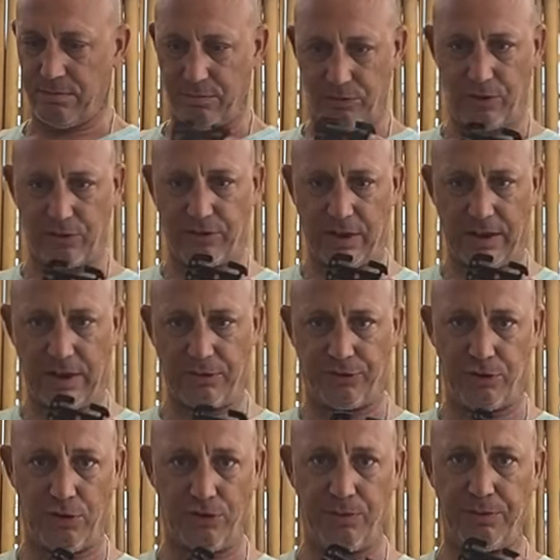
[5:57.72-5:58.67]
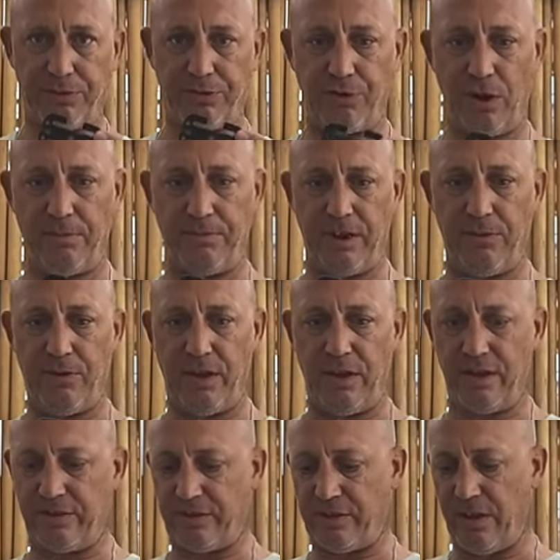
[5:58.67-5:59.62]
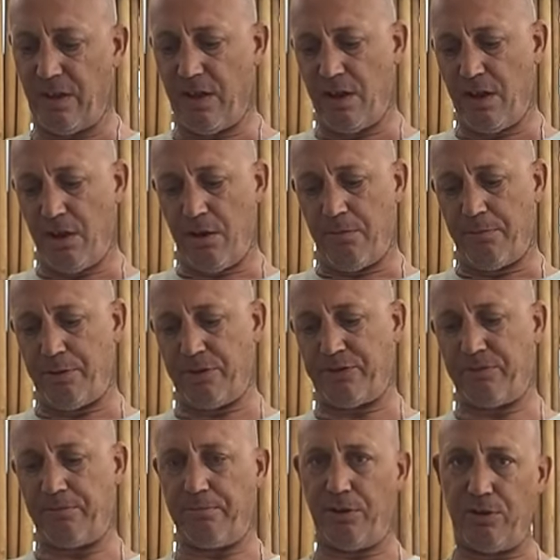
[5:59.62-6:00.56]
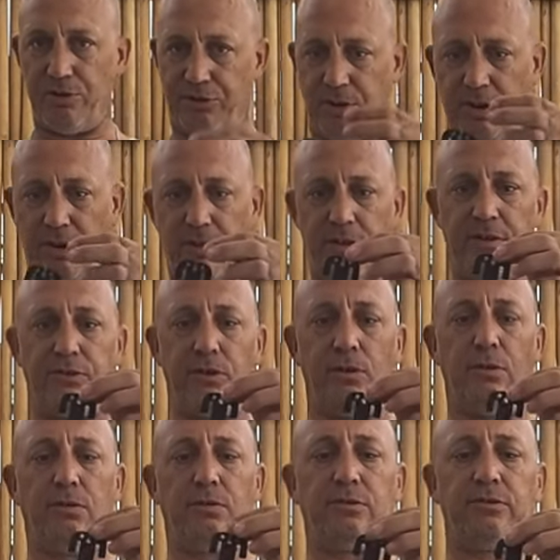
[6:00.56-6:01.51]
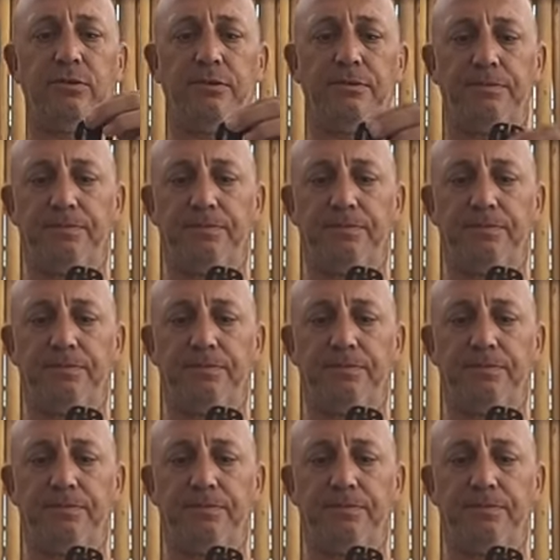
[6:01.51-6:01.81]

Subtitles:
just like I showed you with the drop D rings, put some bungee into these holes,